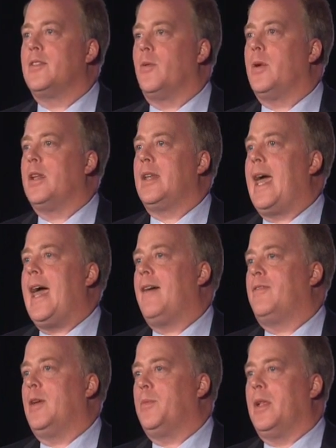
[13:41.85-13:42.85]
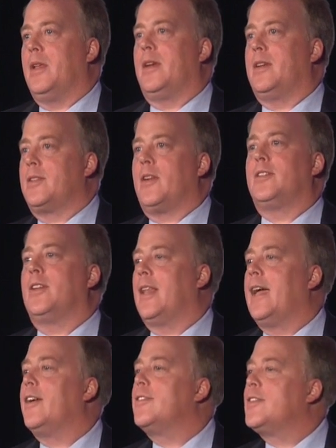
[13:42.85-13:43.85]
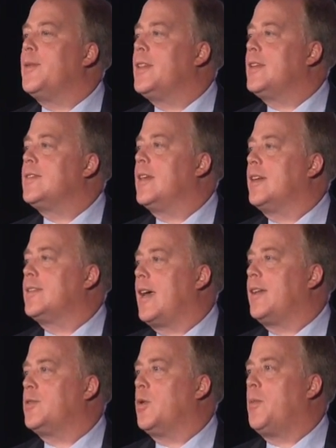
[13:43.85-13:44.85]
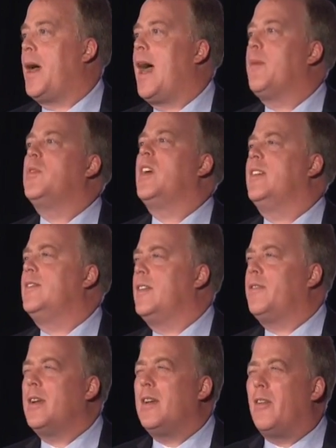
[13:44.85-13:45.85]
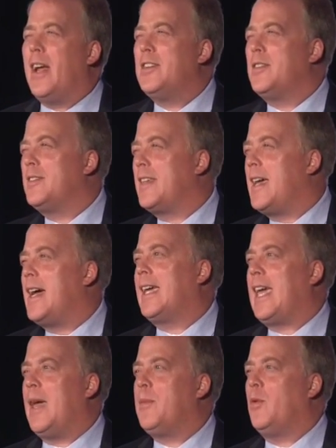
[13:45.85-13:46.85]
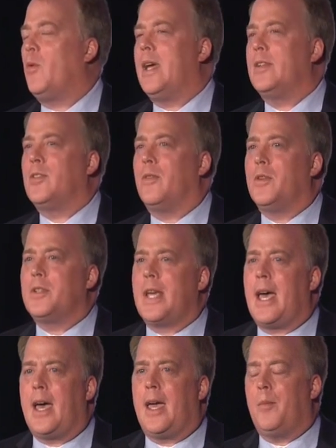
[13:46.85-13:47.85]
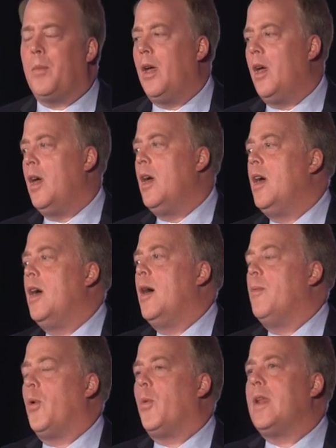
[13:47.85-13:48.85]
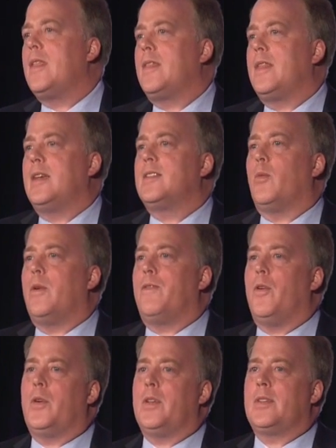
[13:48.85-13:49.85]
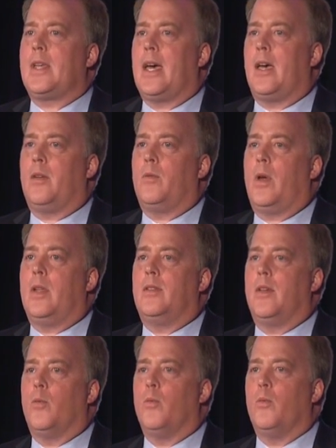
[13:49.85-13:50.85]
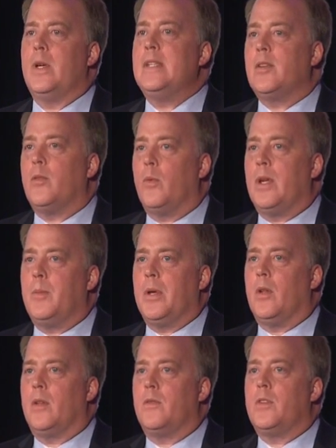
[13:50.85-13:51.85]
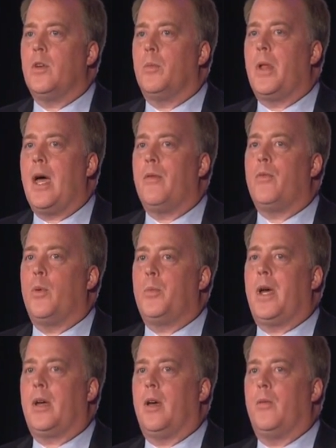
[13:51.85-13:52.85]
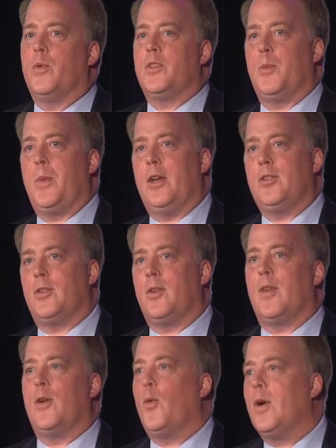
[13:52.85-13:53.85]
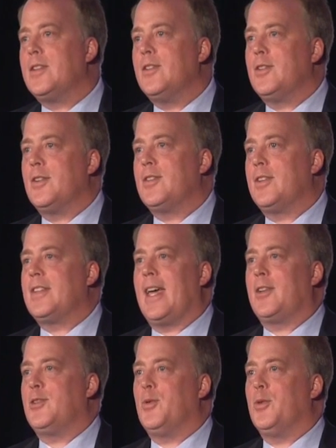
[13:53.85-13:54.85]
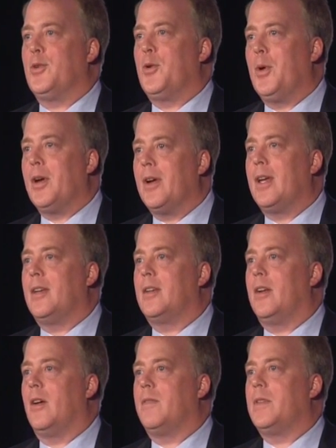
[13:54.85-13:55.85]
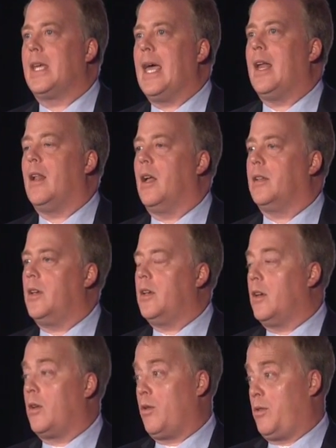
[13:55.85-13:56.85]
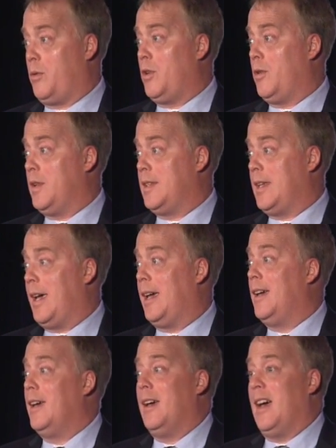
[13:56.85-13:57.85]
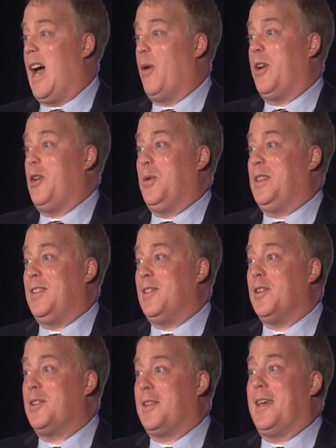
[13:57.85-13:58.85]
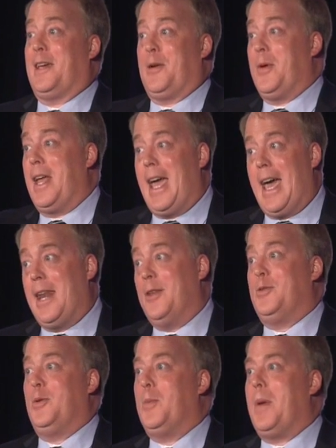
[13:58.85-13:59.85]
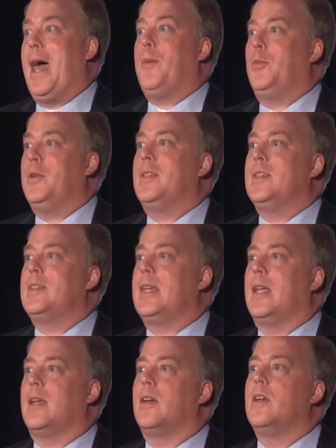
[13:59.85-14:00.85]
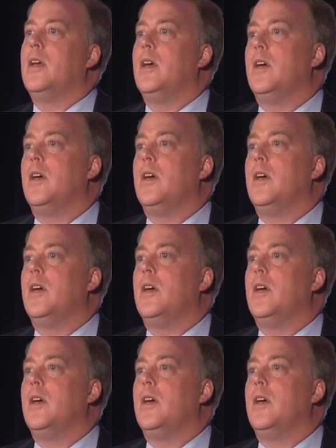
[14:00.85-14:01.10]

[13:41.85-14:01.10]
So we didn't have the ability to start to layer some of these things onto a map. Different iterations of that came and went over time. But one of the things that we focused on in the recent rebuild of geoplatform.gov was to make sure that it wasn't just a textual query, you know, of the catalog, that you could go through and say, I want to know what this looks like. I want to add it to a map with this data.